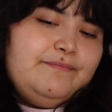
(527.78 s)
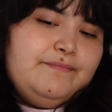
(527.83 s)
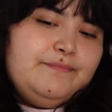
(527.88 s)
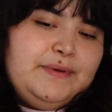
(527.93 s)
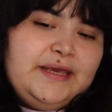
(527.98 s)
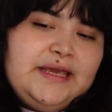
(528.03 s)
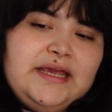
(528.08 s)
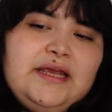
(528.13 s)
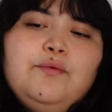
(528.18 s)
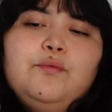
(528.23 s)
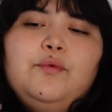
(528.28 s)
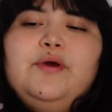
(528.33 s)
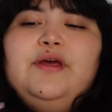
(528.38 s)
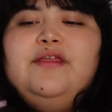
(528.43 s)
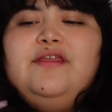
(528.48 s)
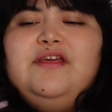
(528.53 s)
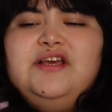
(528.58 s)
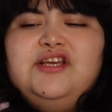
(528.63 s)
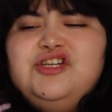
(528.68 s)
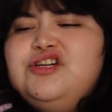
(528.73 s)
being
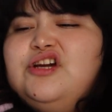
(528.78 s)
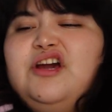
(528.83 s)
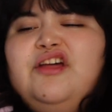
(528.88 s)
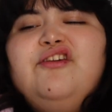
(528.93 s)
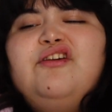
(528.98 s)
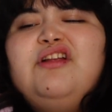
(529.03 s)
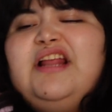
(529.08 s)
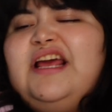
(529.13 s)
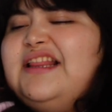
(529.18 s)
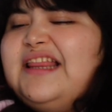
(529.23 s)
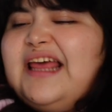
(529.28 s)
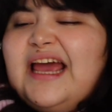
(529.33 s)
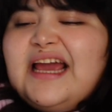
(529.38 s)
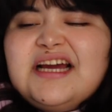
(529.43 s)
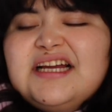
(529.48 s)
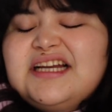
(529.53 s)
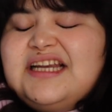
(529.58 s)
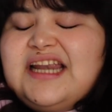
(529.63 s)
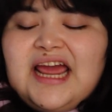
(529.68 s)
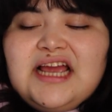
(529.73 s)
with each other, like that
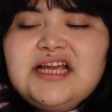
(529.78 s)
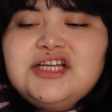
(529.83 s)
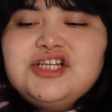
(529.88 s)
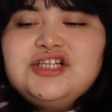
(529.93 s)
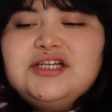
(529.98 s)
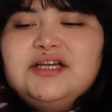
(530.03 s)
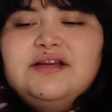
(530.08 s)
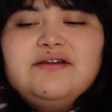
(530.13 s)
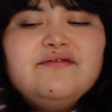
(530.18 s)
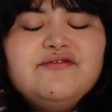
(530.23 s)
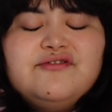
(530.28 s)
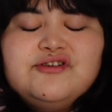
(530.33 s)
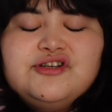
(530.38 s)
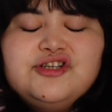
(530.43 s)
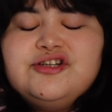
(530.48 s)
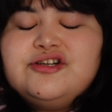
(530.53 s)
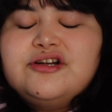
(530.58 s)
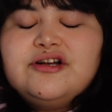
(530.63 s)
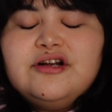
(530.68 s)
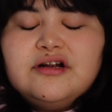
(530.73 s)
connection for
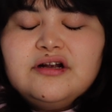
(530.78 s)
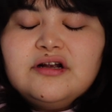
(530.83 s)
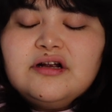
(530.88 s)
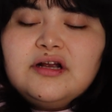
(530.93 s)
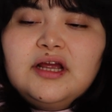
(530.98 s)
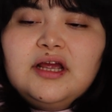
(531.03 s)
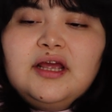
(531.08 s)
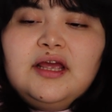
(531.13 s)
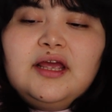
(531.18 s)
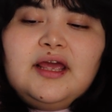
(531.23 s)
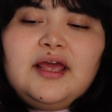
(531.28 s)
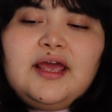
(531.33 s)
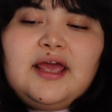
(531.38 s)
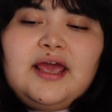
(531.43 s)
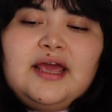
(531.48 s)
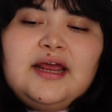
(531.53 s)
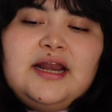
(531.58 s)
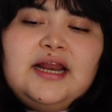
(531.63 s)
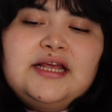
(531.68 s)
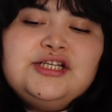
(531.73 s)
sure.
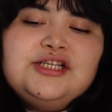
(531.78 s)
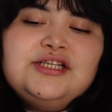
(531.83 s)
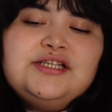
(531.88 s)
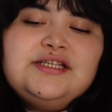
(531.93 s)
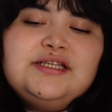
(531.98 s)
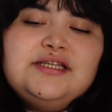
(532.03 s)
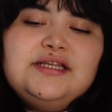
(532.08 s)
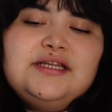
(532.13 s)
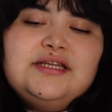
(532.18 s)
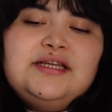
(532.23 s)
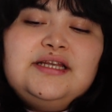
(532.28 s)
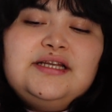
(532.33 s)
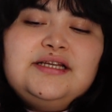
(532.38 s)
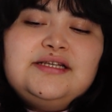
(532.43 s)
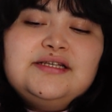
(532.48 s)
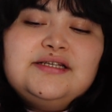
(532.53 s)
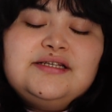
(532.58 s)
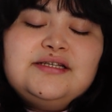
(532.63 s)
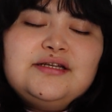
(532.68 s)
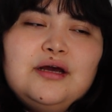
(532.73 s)
And I just need
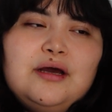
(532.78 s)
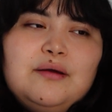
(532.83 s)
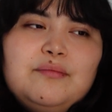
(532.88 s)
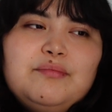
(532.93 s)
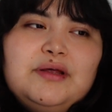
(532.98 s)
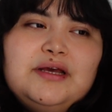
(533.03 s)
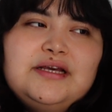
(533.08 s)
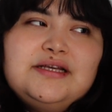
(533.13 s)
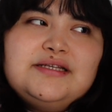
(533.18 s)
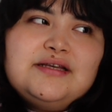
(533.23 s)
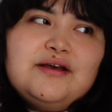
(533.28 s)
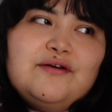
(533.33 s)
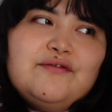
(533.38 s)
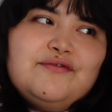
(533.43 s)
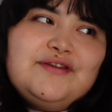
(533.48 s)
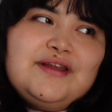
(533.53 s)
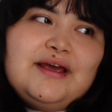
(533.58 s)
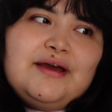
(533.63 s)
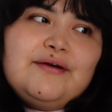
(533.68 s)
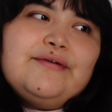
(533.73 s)
to stop like
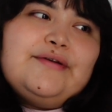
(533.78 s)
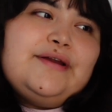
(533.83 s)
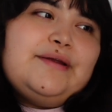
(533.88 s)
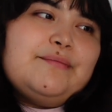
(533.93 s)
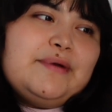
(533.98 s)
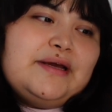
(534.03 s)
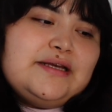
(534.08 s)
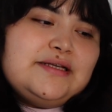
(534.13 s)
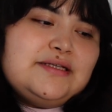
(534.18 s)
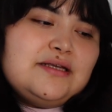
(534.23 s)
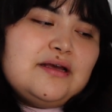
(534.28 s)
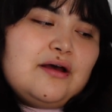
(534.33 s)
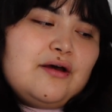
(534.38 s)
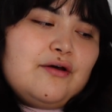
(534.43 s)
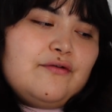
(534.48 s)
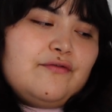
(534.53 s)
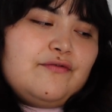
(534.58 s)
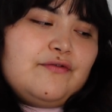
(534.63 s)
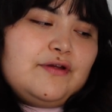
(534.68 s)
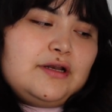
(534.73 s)
self-doubting
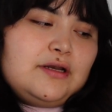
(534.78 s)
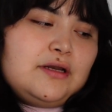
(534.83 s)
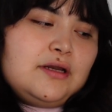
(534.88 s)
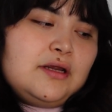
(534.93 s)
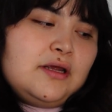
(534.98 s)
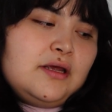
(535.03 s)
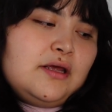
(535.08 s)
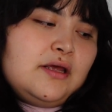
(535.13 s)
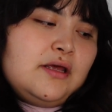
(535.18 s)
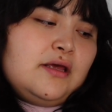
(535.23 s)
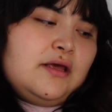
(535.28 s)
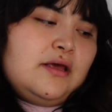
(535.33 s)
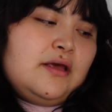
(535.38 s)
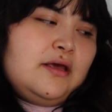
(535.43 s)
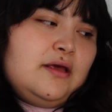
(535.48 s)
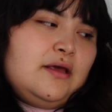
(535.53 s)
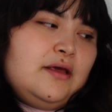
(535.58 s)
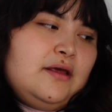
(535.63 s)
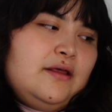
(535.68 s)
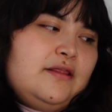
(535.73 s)
myself and
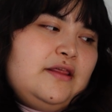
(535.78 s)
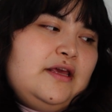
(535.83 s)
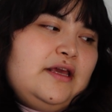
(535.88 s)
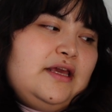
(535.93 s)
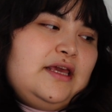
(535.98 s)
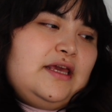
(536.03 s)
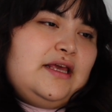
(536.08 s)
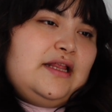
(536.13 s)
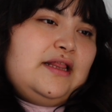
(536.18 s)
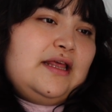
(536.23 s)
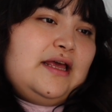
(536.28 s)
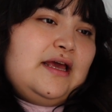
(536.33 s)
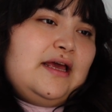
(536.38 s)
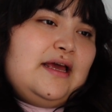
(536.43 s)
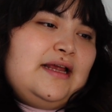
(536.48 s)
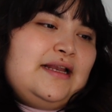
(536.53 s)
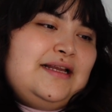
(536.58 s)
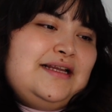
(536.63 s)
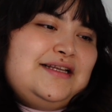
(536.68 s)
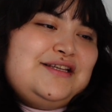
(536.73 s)
thinking that
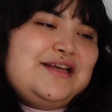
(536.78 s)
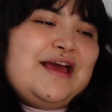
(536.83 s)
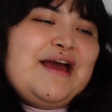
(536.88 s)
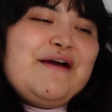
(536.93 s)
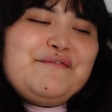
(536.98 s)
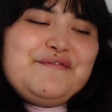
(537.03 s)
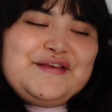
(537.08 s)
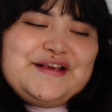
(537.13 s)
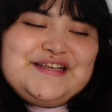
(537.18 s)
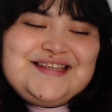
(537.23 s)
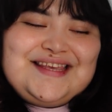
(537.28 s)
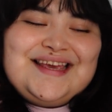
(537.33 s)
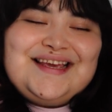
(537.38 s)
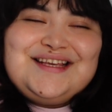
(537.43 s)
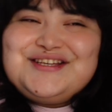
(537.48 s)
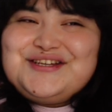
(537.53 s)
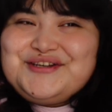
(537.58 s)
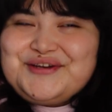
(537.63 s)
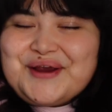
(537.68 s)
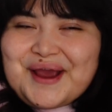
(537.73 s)
I need to have this
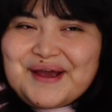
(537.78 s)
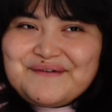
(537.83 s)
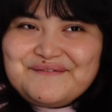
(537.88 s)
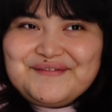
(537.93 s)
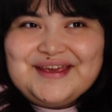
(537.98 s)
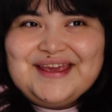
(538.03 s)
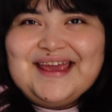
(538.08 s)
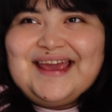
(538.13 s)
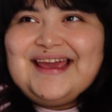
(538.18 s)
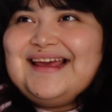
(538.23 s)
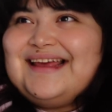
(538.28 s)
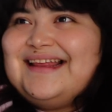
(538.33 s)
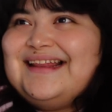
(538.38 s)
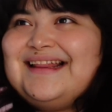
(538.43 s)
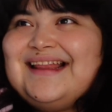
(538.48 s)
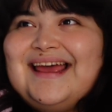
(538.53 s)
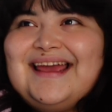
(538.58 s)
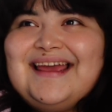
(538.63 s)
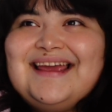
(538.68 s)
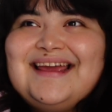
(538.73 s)
extravagant
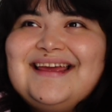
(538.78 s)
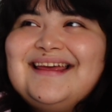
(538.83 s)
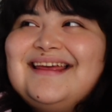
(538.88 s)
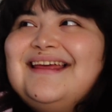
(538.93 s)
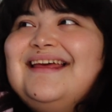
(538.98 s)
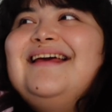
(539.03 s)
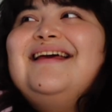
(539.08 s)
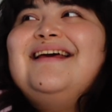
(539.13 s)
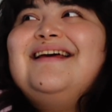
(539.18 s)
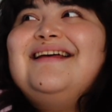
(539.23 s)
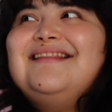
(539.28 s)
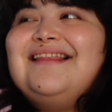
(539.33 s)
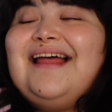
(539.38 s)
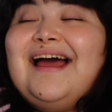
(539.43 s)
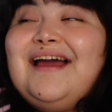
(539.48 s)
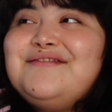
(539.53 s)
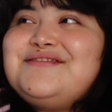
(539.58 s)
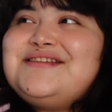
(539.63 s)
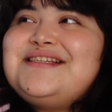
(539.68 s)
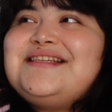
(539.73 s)
like
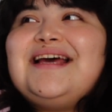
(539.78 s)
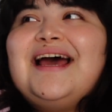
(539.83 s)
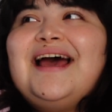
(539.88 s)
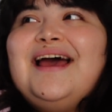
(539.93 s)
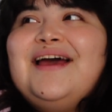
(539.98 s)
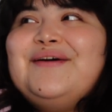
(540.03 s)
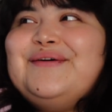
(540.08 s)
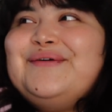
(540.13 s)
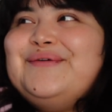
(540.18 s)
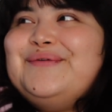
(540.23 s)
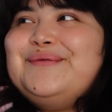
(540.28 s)
lifestyle